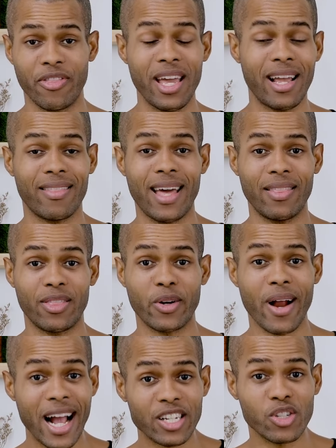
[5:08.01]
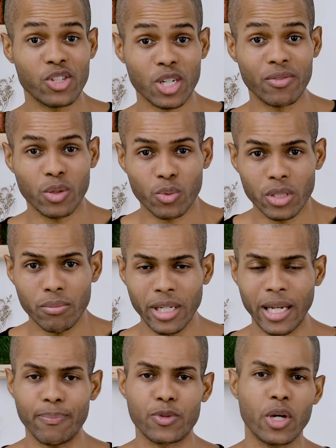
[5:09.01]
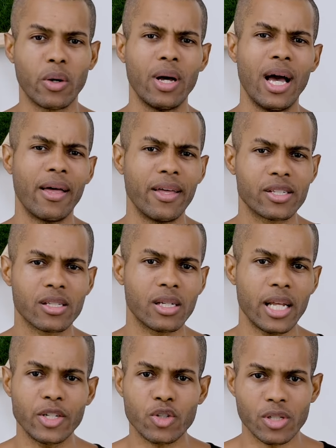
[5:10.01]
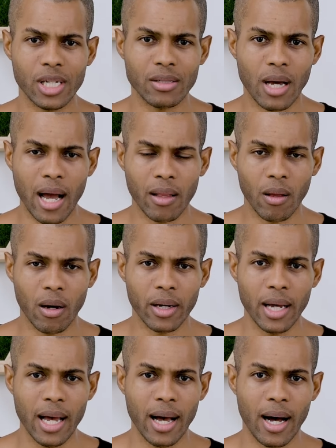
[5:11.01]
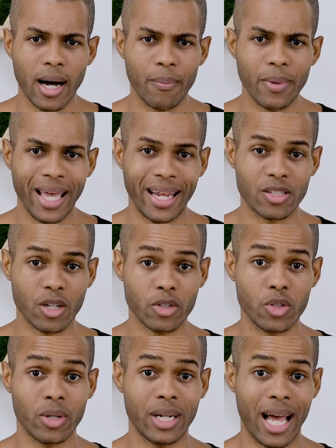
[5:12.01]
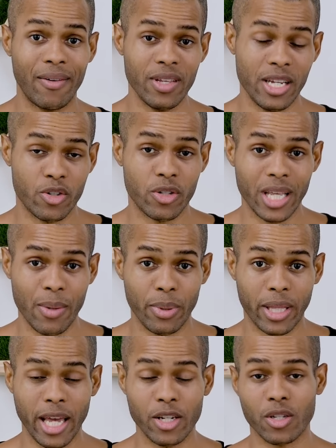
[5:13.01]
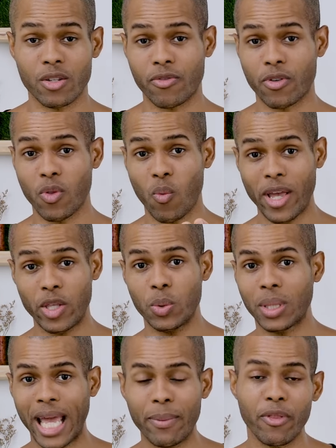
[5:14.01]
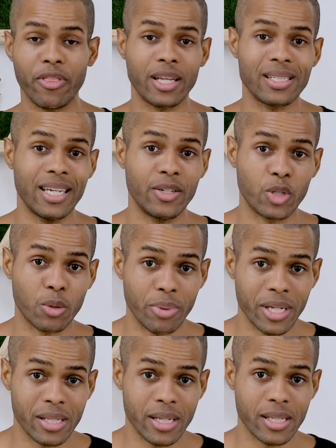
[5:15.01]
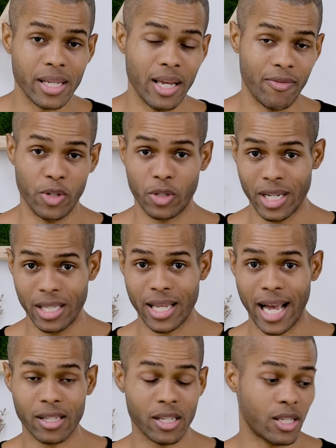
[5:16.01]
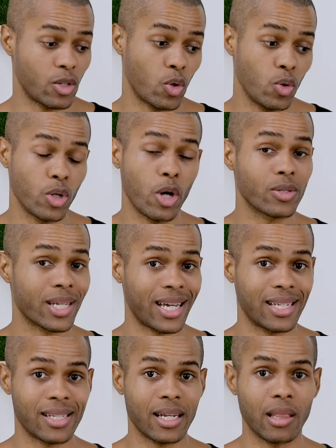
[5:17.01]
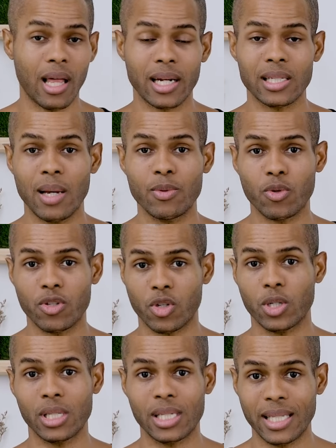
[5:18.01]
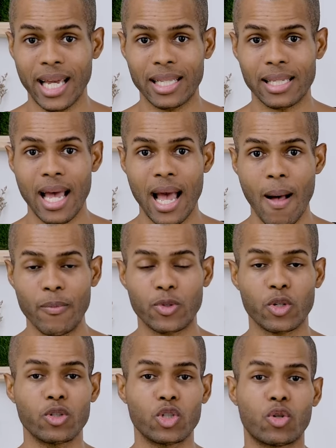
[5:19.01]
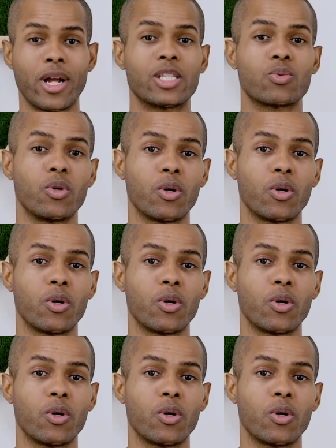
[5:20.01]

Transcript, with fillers: think that they're actually serving real meat. So this is an interesting dialogue um, and it's also going to have interesting implications for the way you label things in your business if you're in Texas. And who knows, like I said, a lot of times with certain states, certain trends